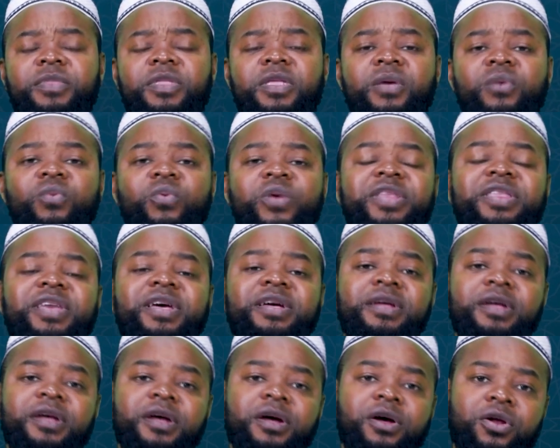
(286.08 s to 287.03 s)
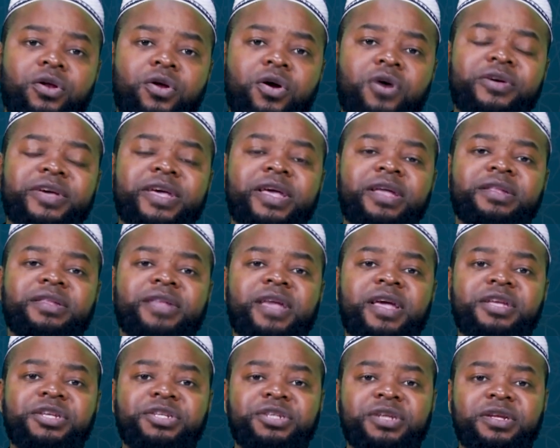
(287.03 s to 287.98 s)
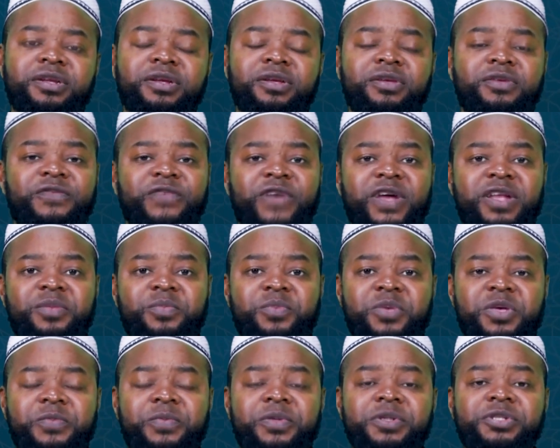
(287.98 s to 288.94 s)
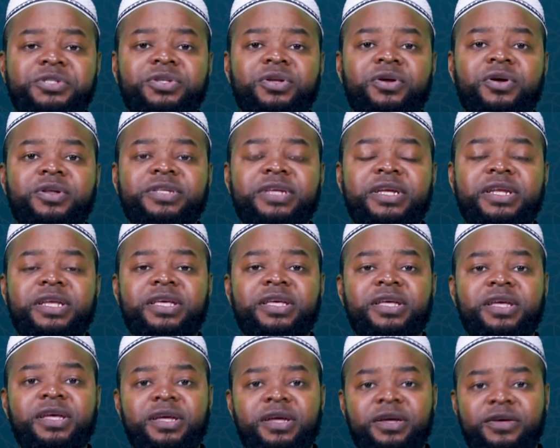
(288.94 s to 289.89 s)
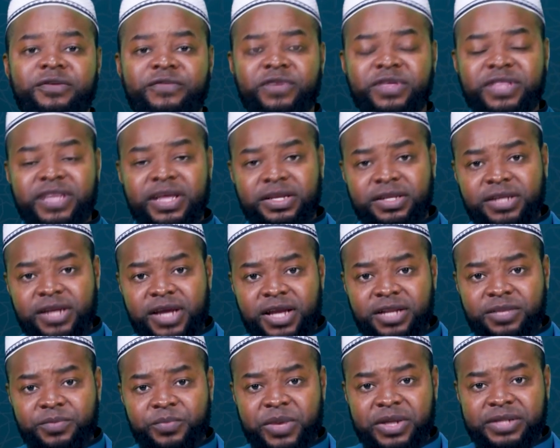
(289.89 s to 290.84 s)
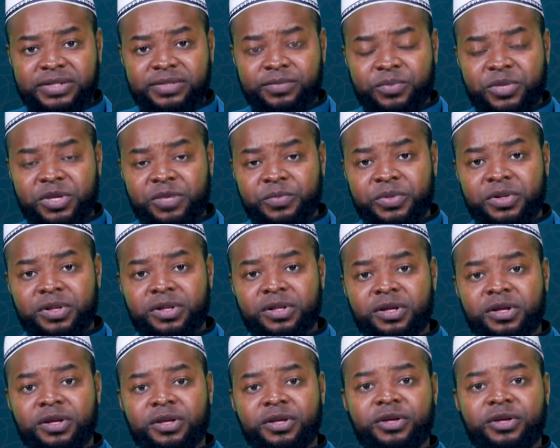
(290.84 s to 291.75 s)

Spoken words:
with a wrong intention, you find people slaughtering for their dead people,